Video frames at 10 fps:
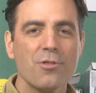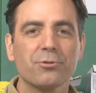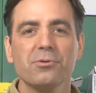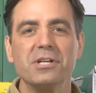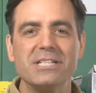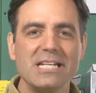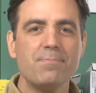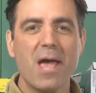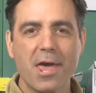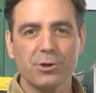Through the
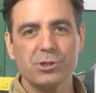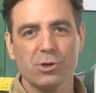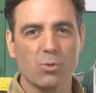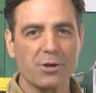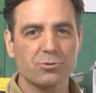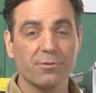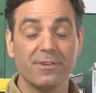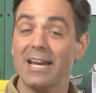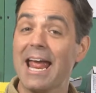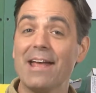deep energy
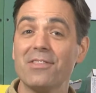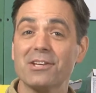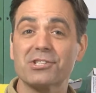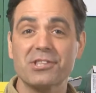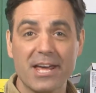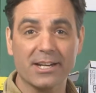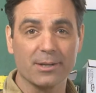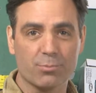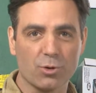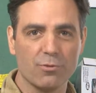retrofit and the aesthetic
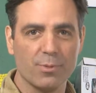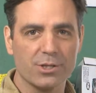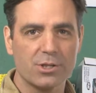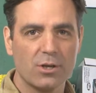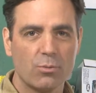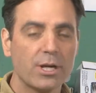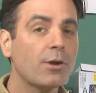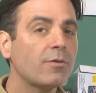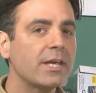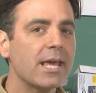improvements, we
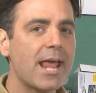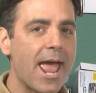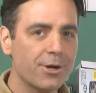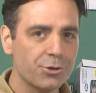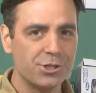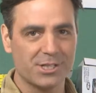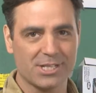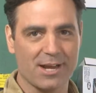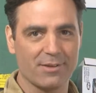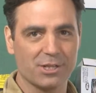not only get energy
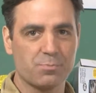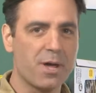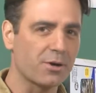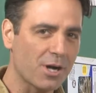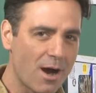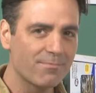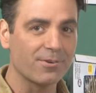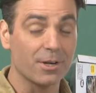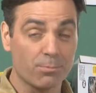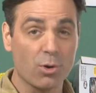savings, better
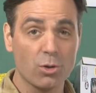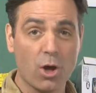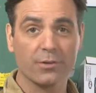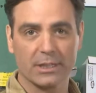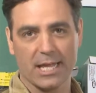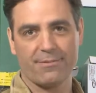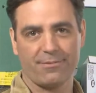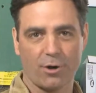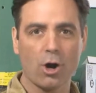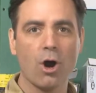comfort, and prolong the life
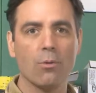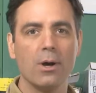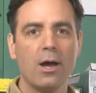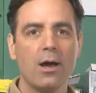of our home,